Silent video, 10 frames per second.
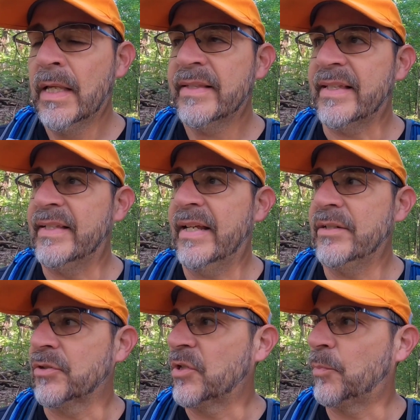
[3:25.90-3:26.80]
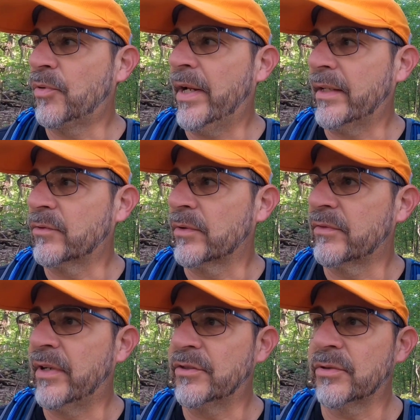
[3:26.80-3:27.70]
Centennial Springs
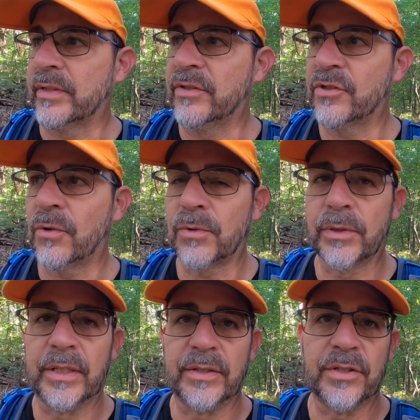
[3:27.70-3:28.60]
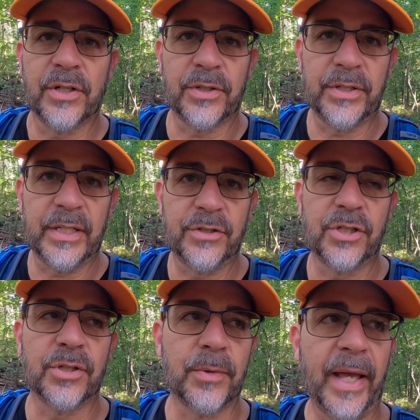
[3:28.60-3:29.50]
was eventually sold and turned
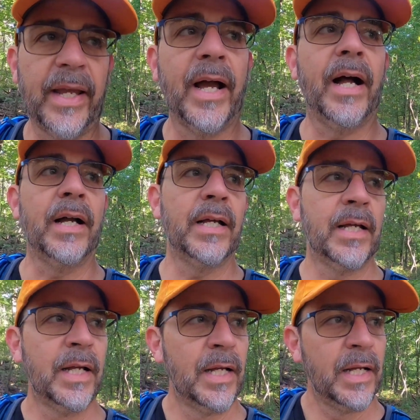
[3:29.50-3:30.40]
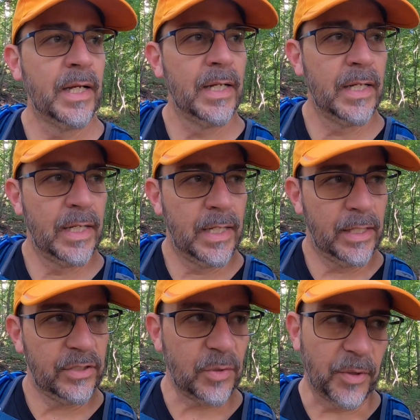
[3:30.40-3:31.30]
into a
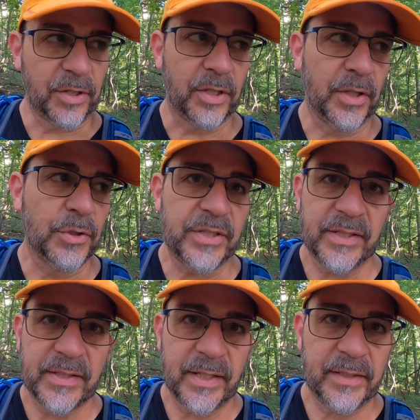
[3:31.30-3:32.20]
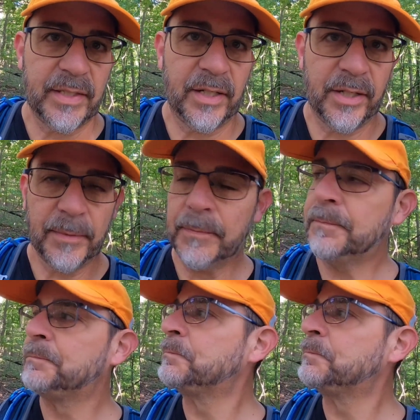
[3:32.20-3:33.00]
tuberculosis sanitarium.